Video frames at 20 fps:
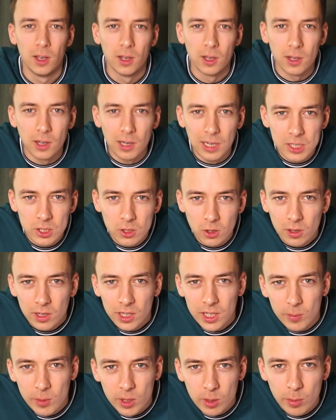Let's talk a
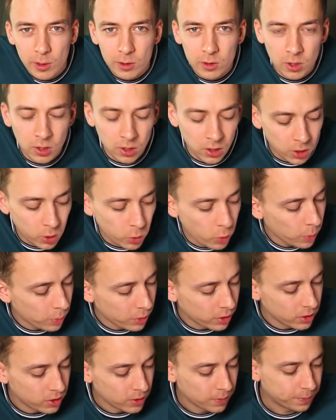little bit about the
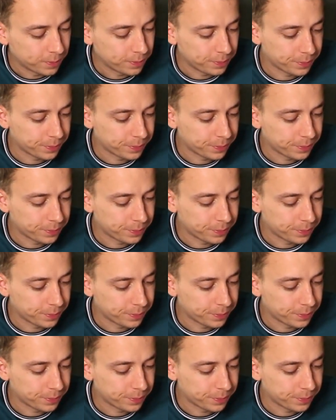equipment.